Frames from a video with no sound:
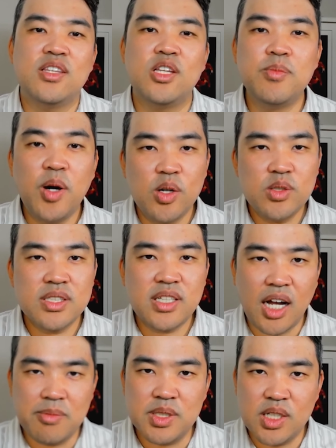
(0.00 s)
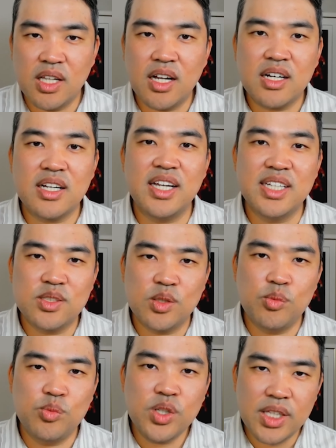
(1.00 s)
The most common clock is
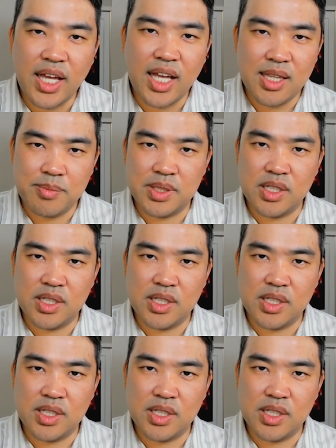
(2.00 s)
the wood element